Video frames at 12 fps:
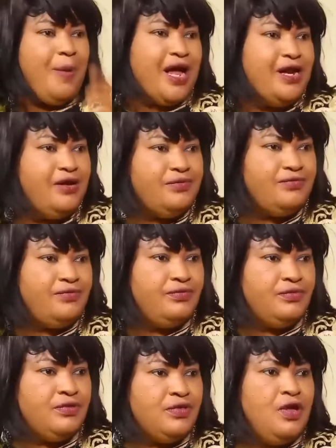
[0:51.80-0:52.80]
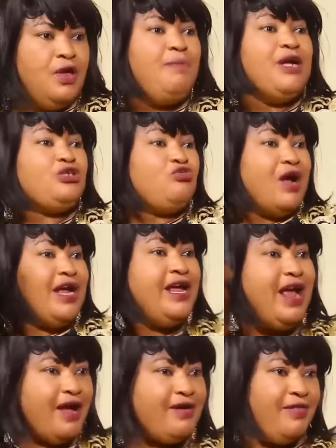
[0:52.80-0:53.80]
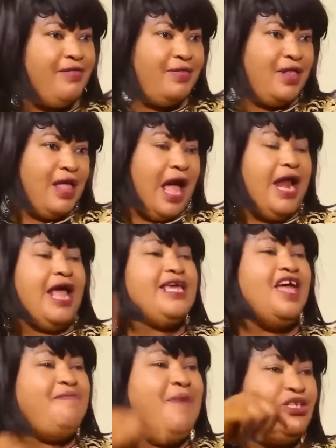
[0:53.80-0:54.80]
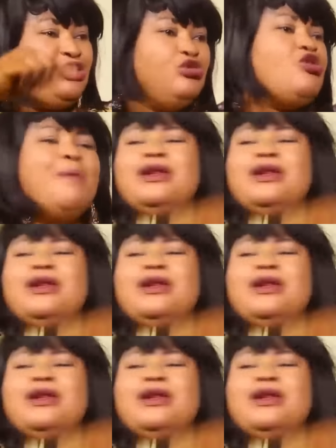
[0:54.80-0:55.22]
Obiageli, but you are here. And I gave back to